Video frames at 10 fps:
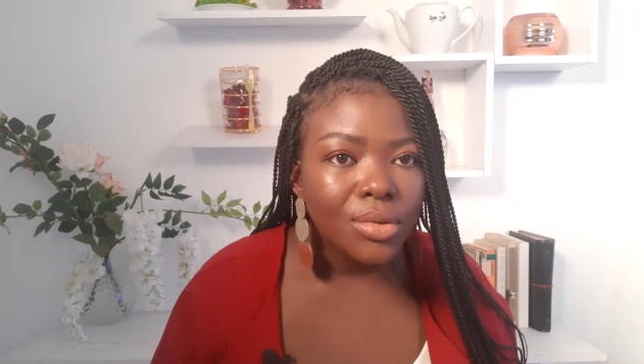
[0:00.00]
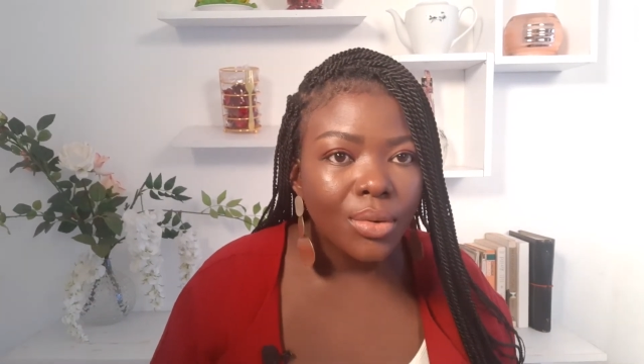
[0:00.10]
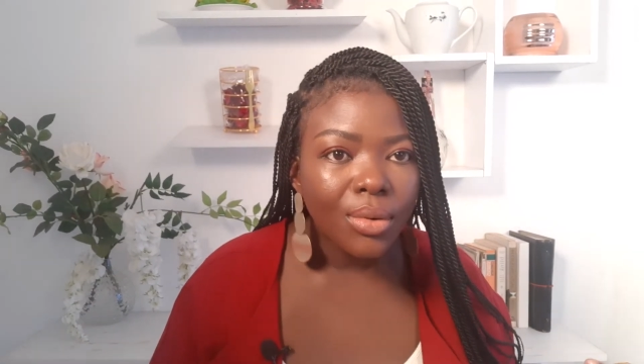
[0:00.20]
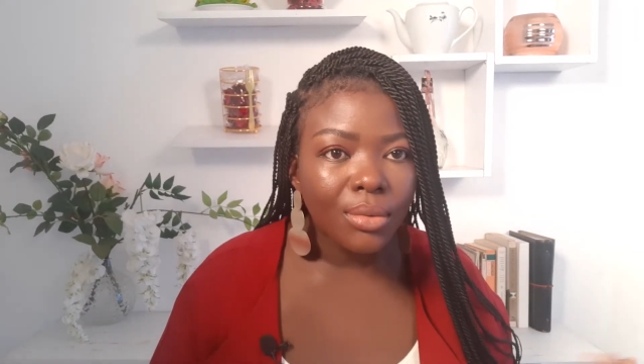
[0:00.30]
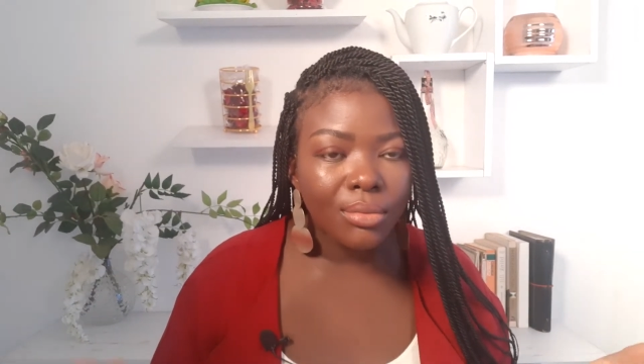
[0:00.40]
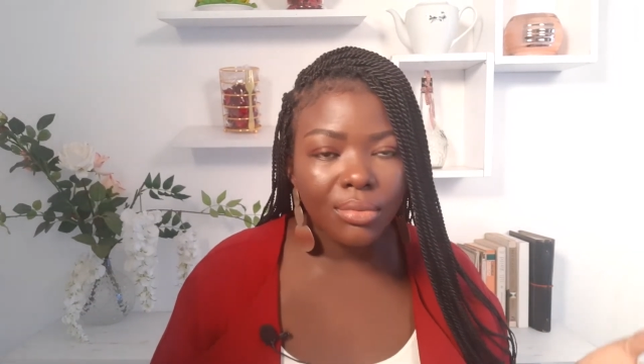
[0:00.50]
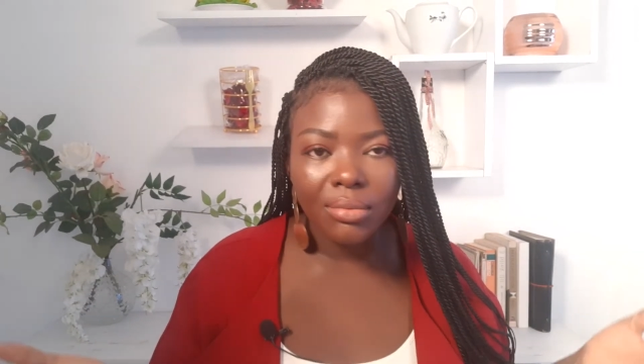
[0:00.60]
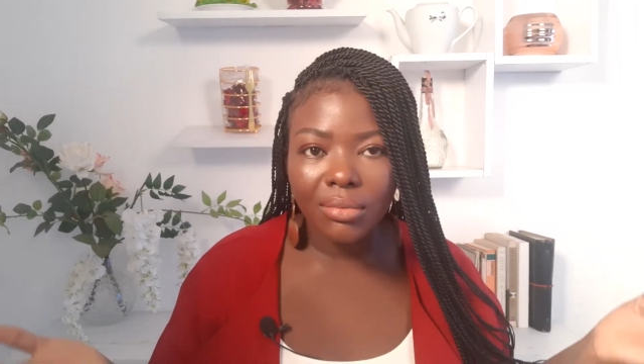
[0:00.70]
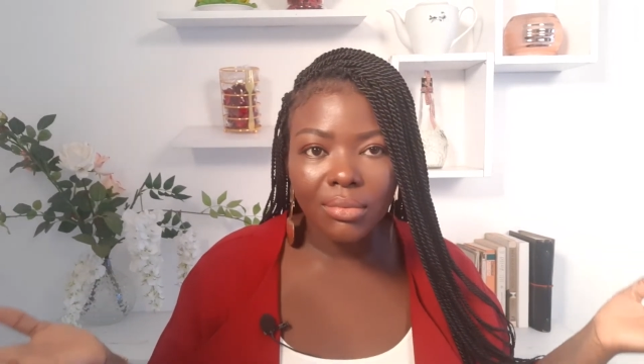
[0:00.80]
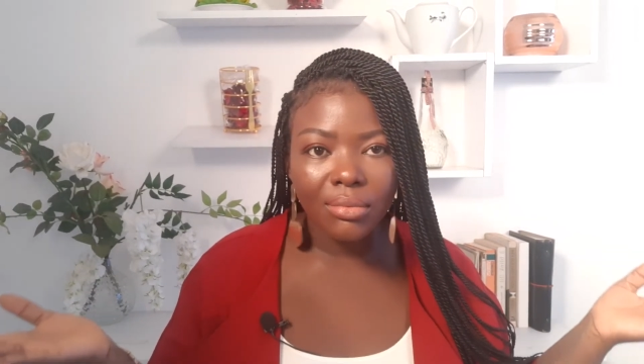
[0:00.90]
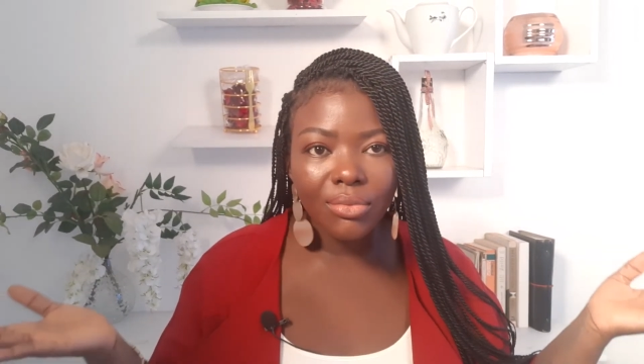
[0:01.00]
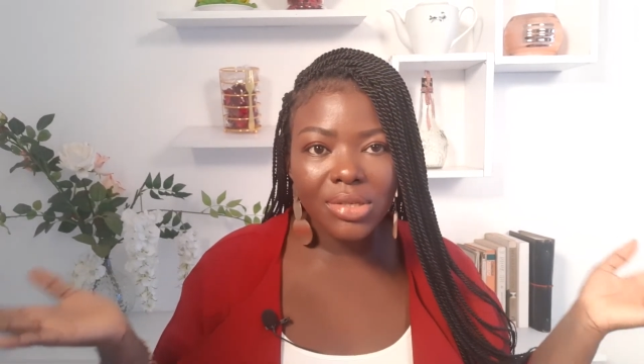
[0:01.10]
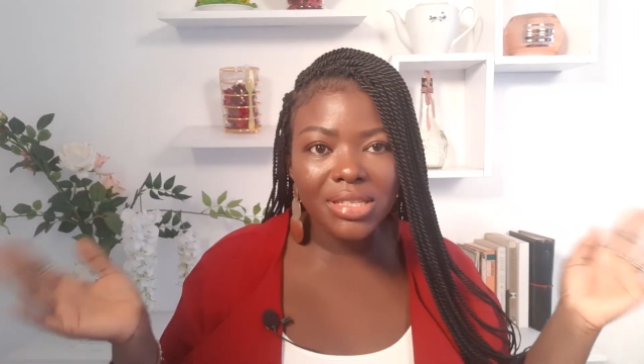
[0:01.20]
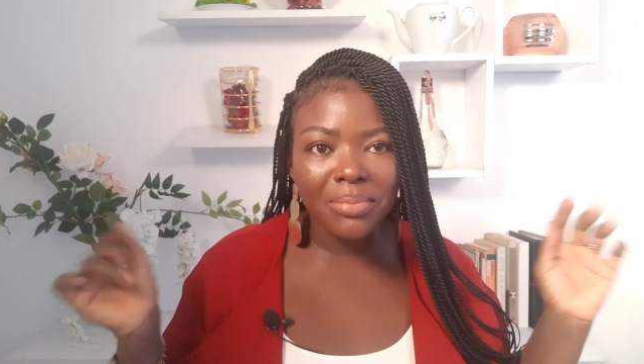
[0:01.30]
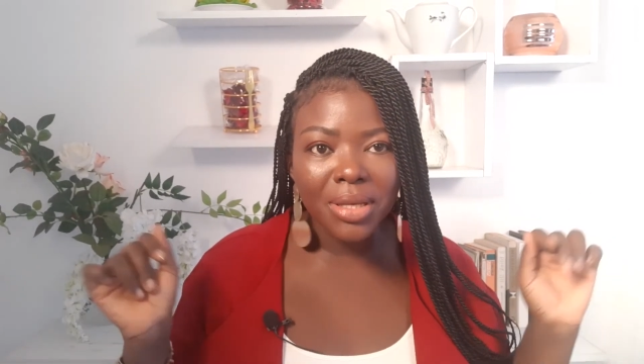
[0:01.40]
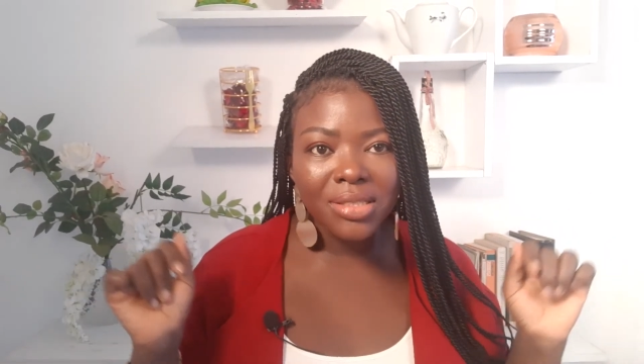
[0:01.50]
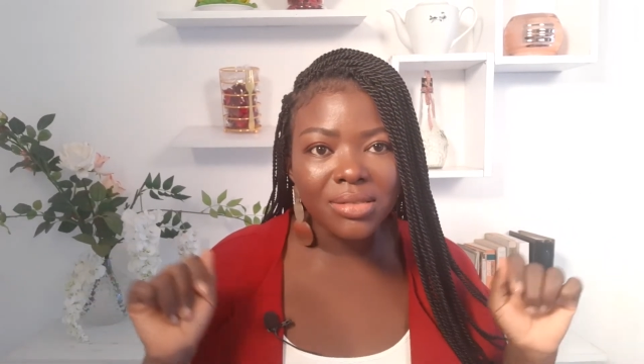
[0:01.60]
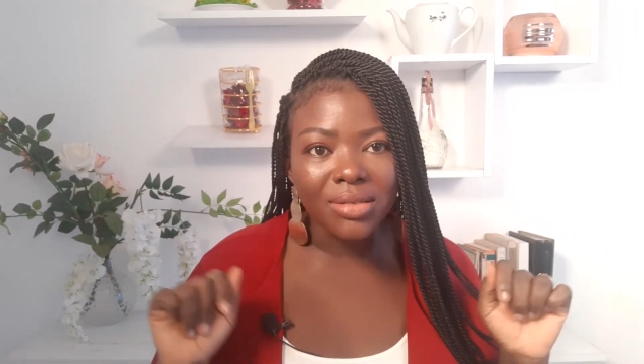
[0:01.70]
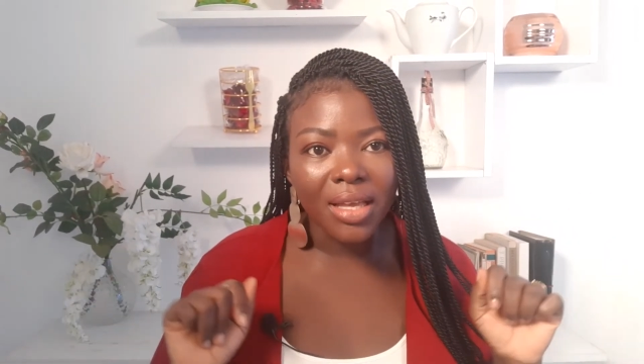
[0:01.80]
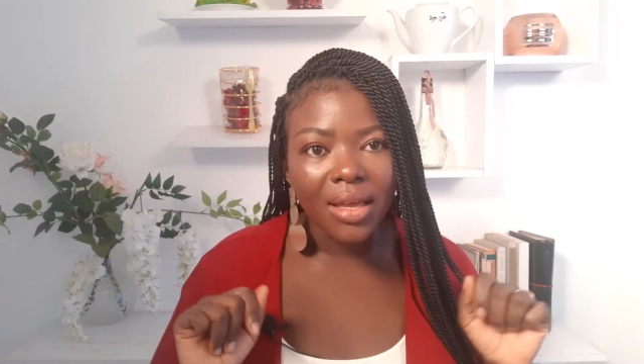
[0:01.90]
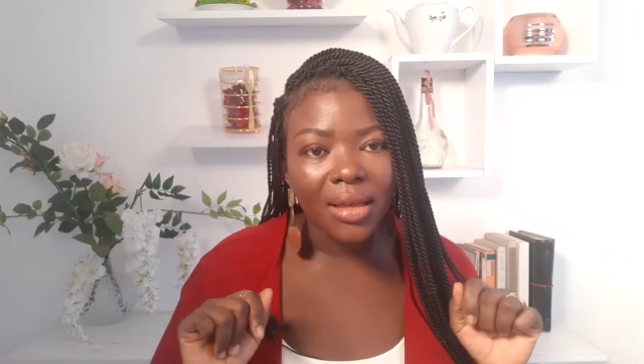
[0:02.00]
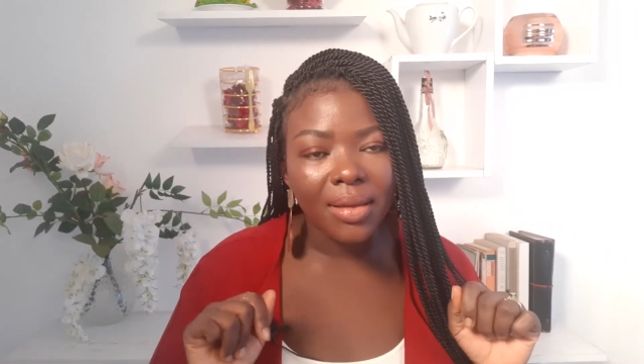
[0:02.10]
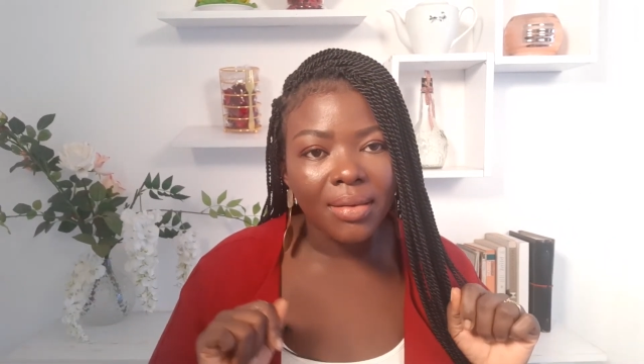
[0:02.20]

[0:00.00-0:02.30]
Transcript: So what's the big deal here?